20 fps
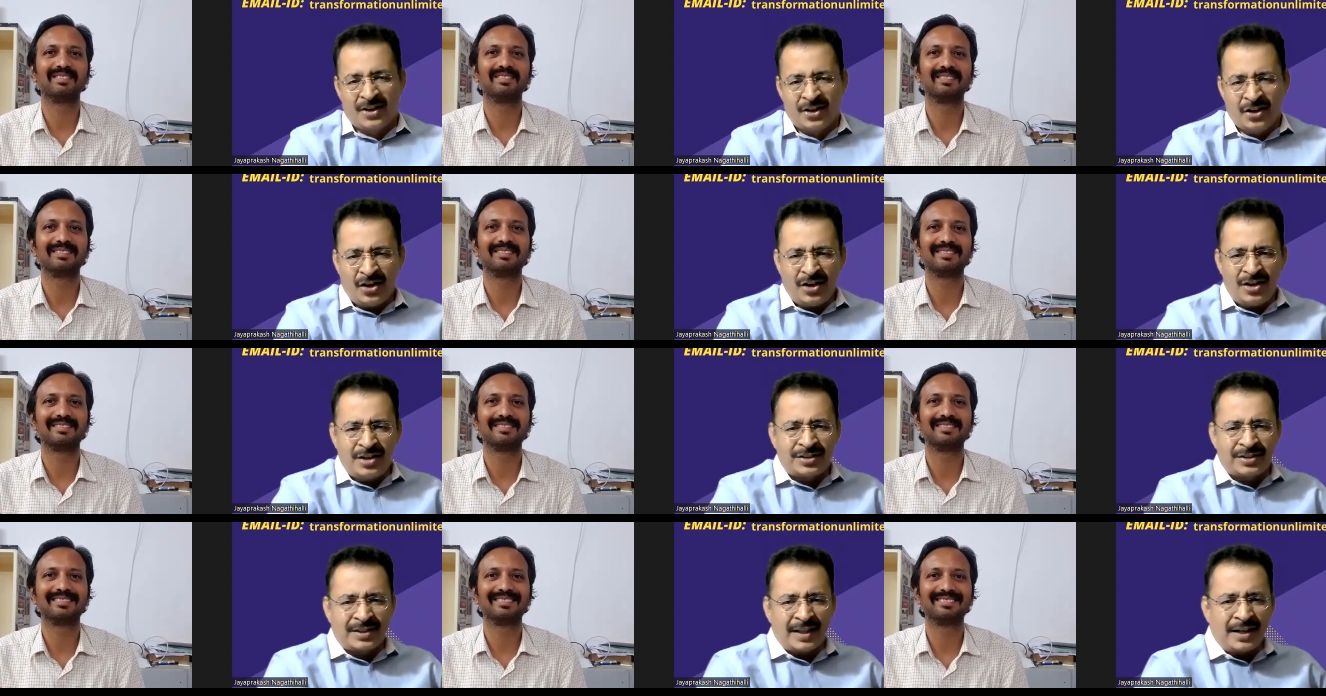
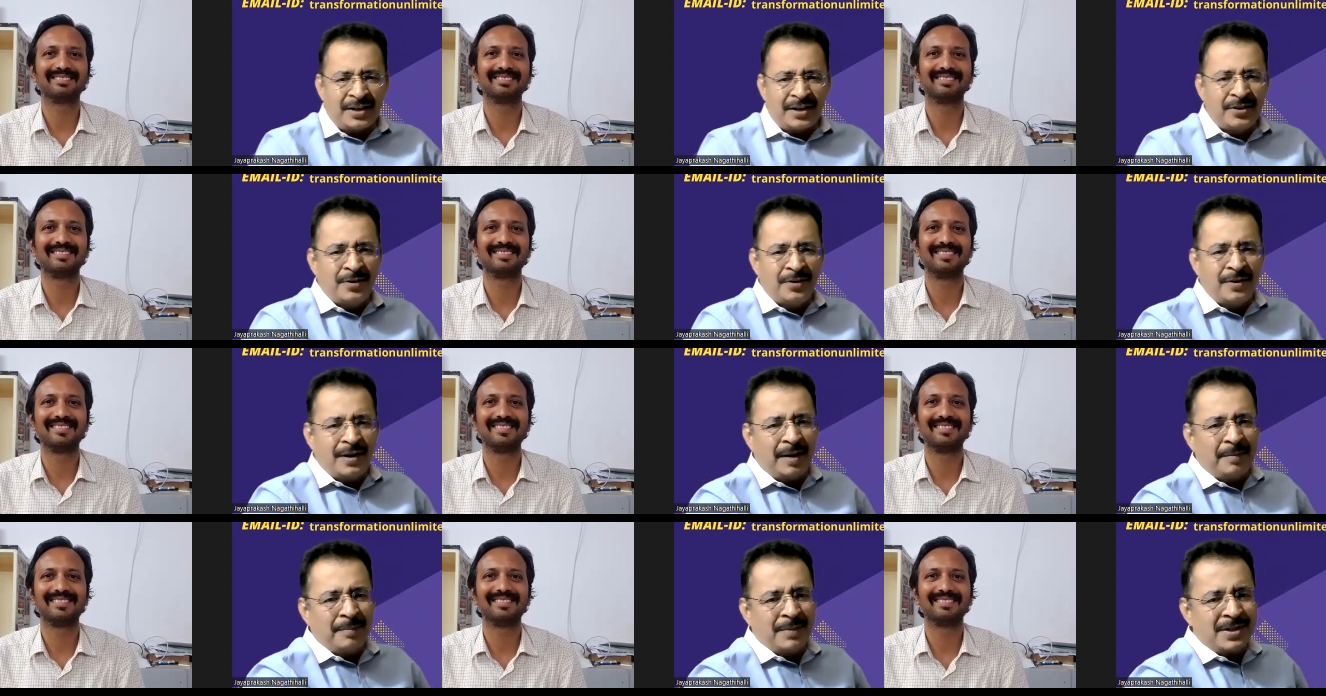Speaker 1: Good. Thank
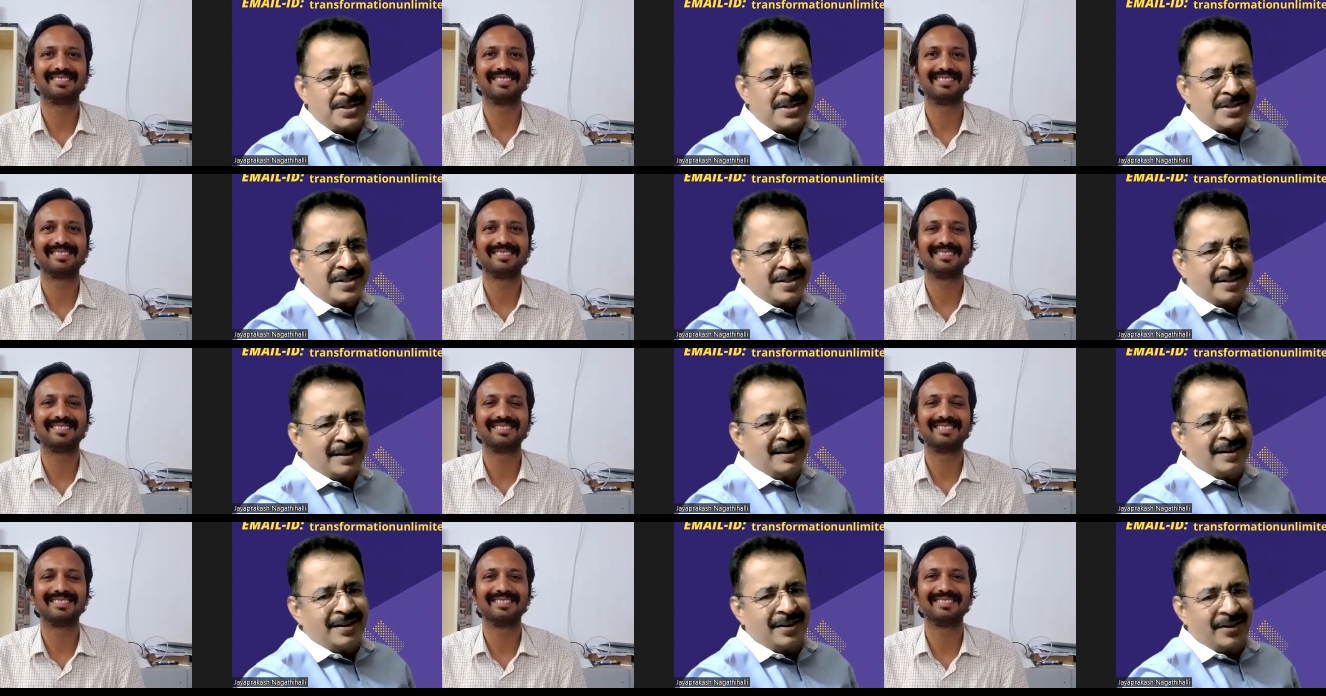you very
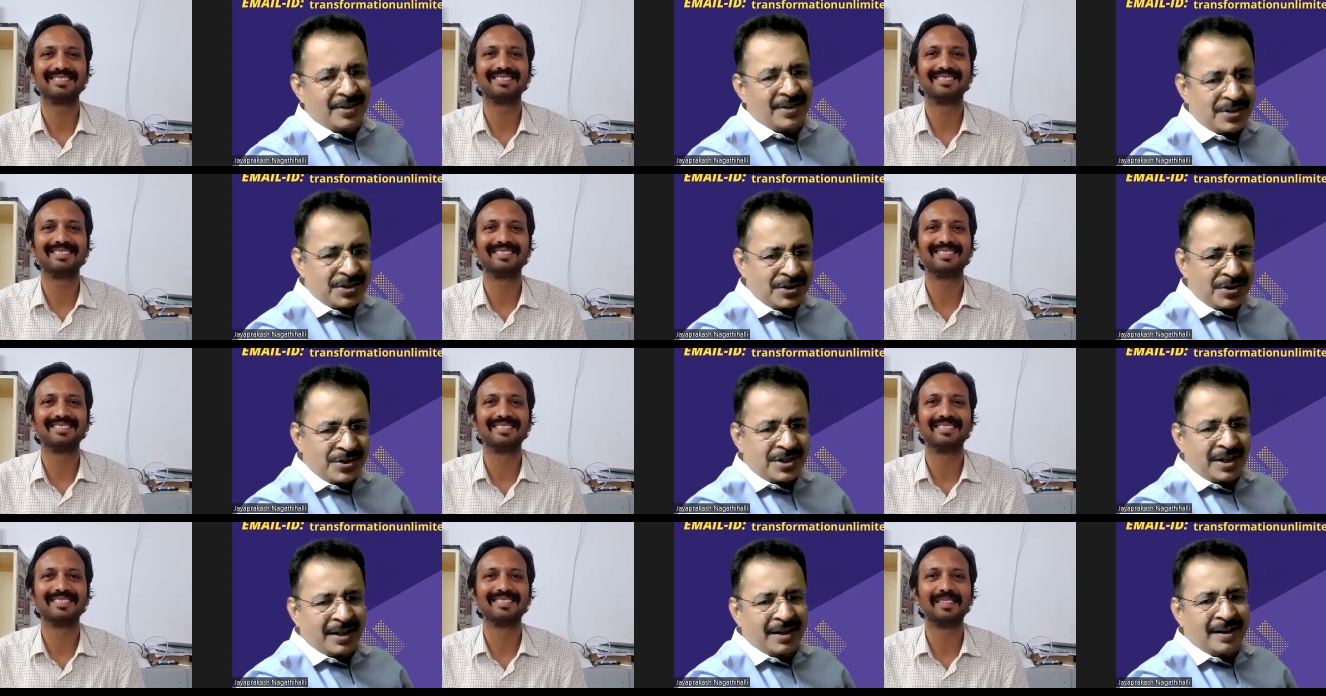much, uh, Dr.
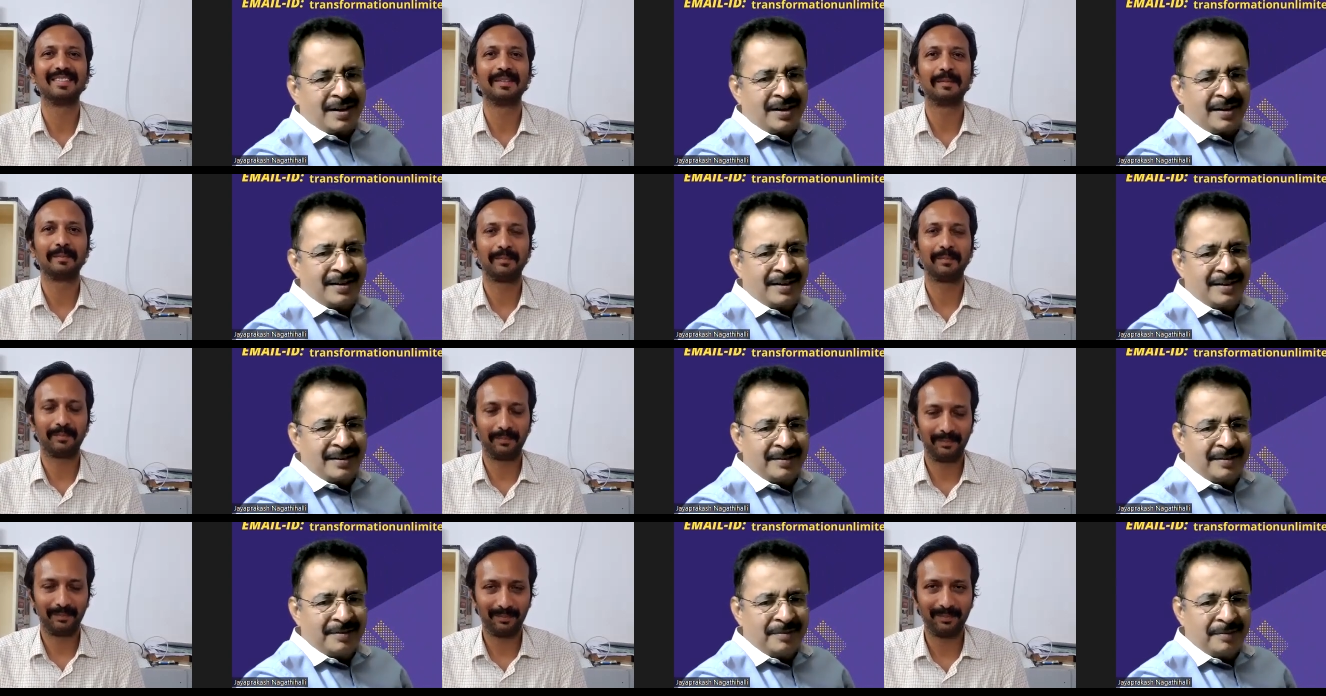Shivashankar.
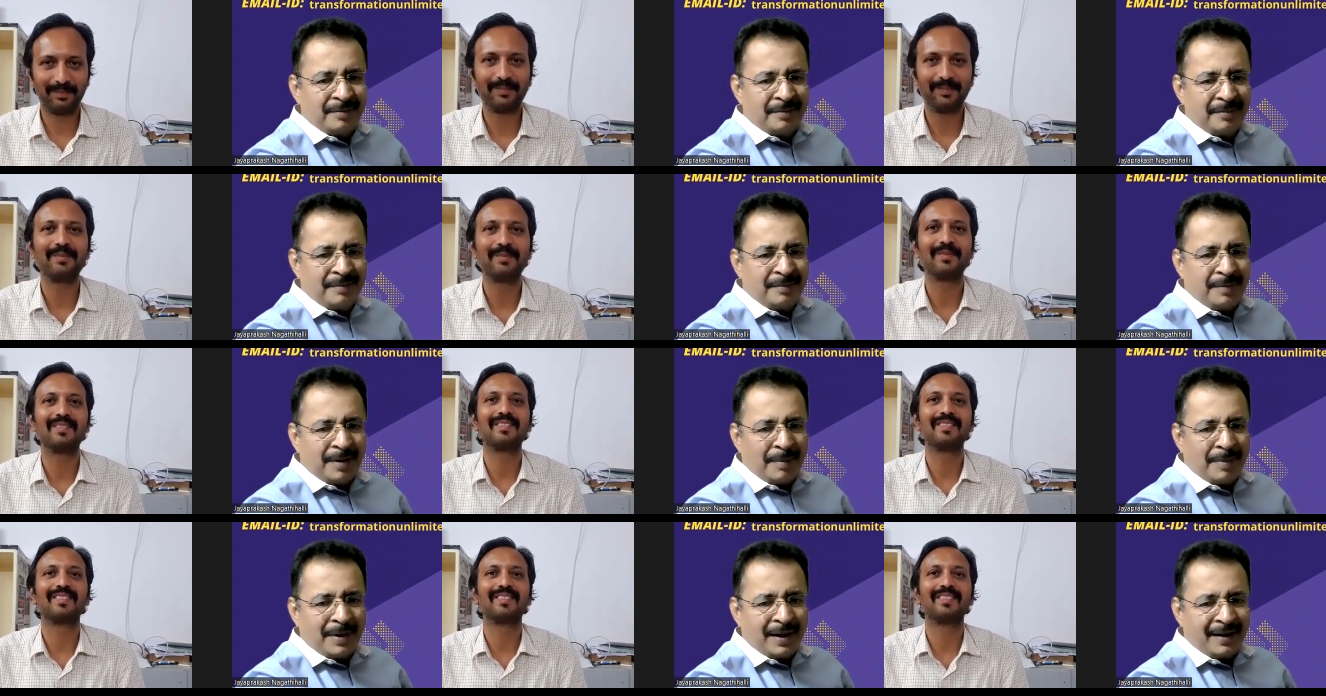
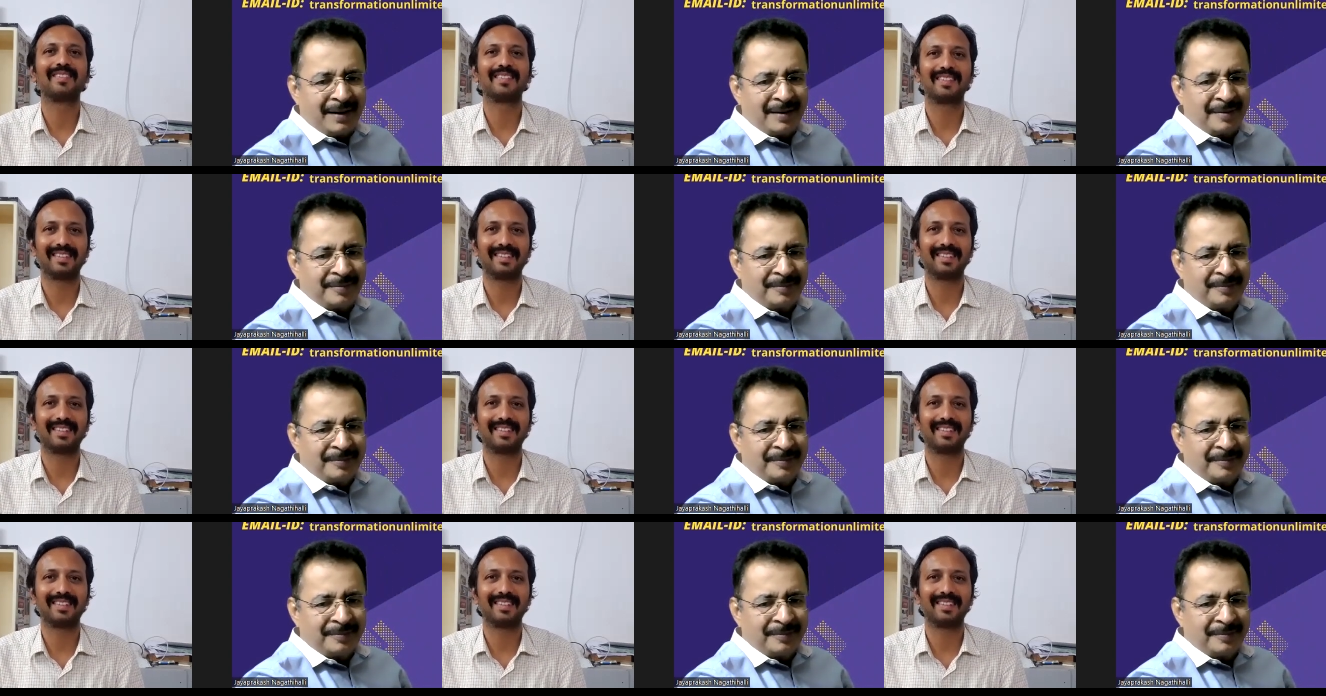Bye bye.